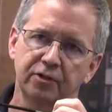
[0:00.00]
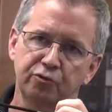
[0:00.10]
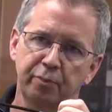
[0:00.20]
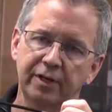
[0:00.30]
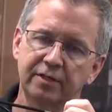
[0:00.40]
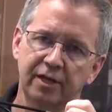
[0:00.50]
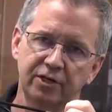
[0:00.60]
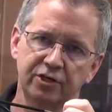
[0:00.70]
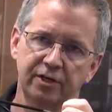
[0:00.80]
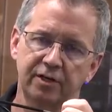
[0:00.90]
spring
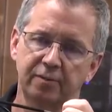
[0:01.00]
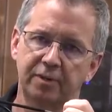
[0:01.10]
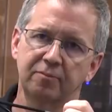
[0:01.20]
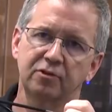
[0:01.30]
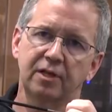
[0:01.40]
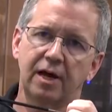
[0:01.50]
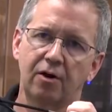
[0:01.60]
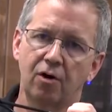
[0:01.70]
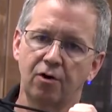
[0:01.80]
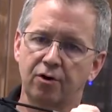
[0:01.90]
tension, it becomes a lot
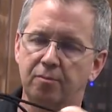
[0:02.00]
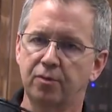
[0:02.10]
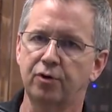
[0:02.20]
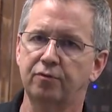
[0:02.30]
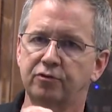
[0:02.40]
harder to move.